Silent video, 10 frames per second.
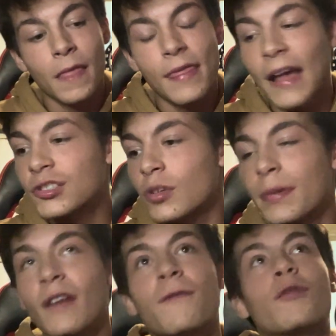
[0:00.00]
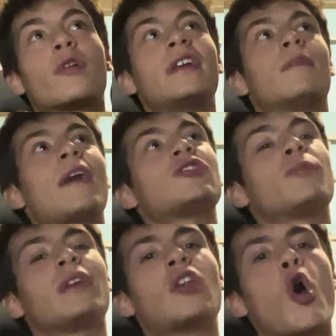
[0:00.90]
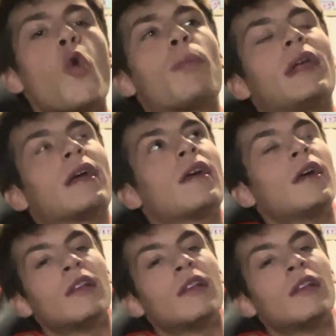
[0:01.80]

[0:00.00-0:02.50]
That should be a freedom. That should be an opening